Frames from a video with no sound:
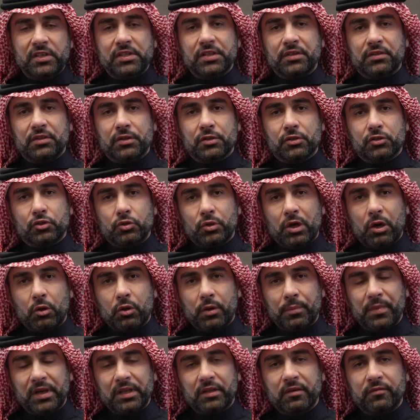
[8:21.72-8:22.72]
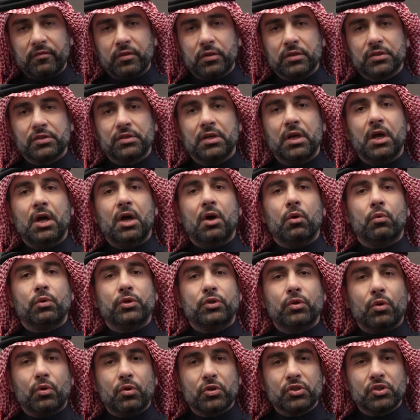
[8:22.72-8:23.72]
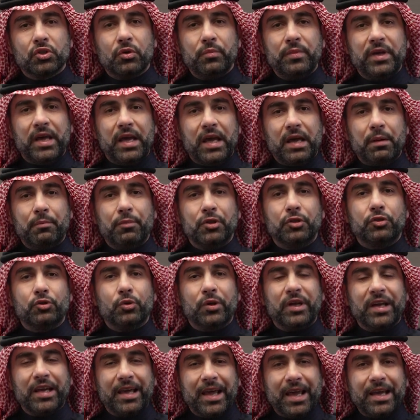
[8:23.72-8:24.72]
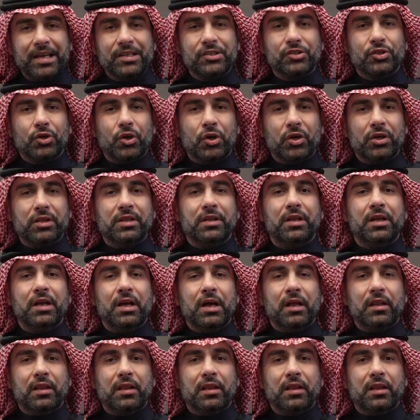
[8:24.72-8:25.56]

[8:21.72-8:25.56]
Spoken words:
visitors to our metaverse would also be able to engage on